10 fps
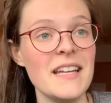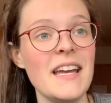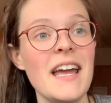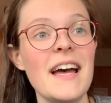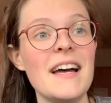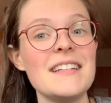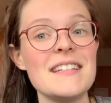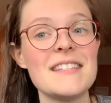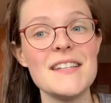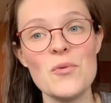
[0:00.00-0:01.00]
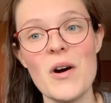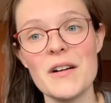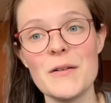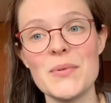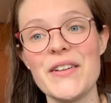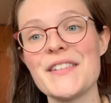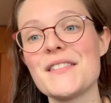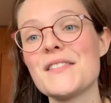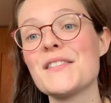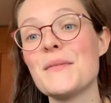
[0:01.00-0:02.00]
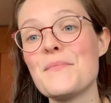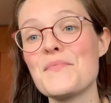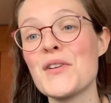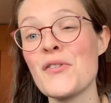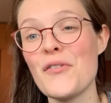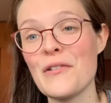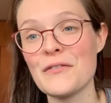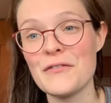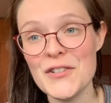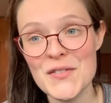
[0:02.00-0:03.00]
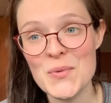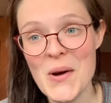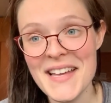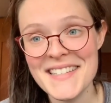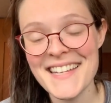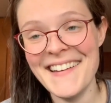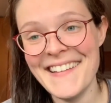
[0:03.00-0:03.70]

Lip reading: And seawater plus some good old foot sweat